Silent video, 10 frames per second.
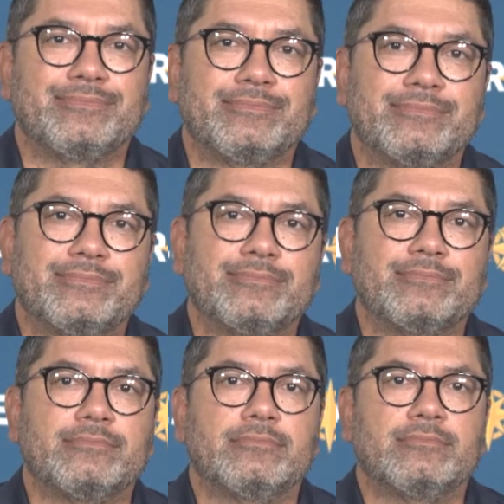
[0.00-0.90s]

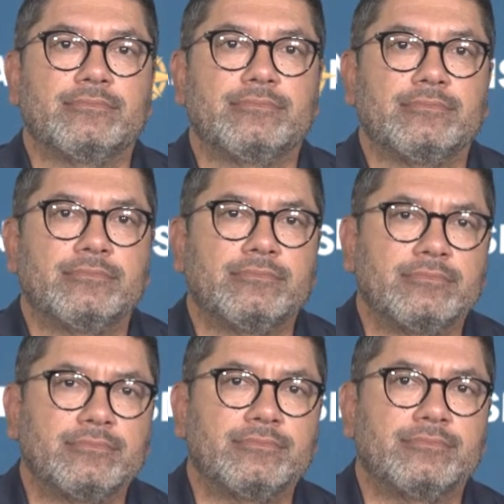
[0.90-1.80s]

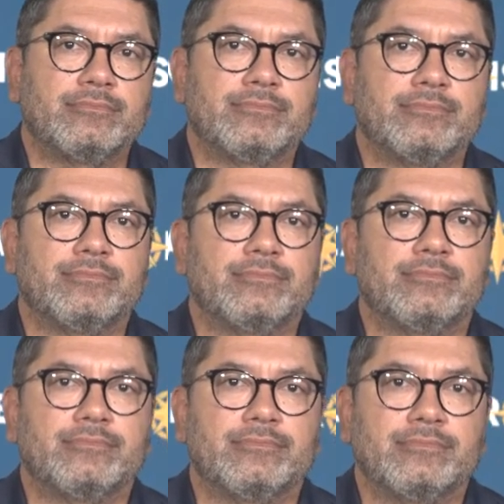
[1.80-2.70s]

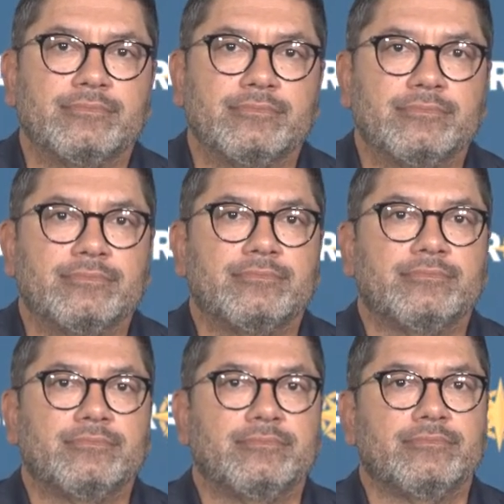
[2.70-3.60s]

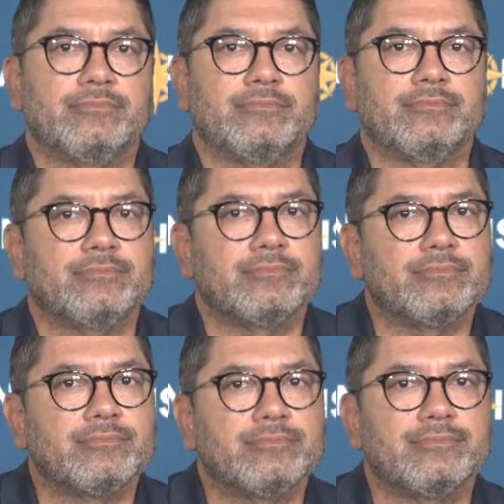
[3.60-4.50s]

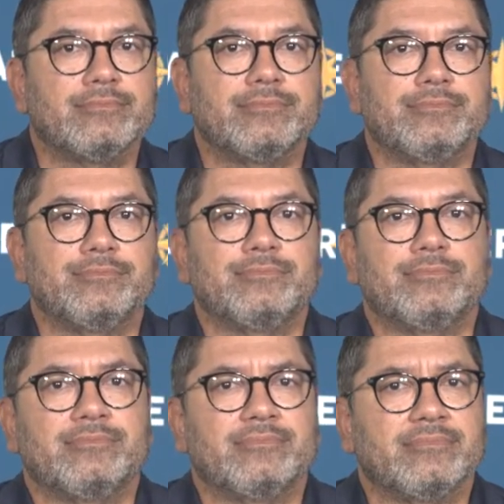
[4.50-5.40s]

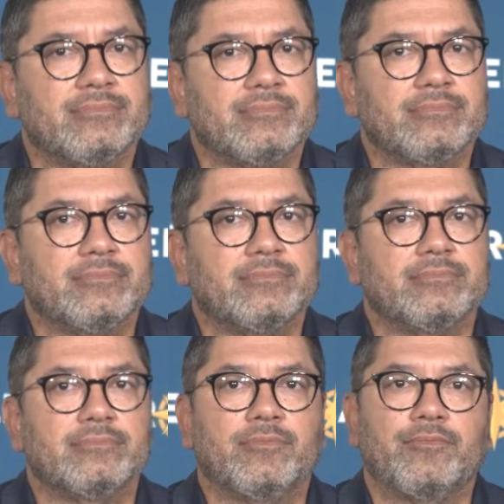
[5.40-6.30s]
No words are spoken by the person on screen.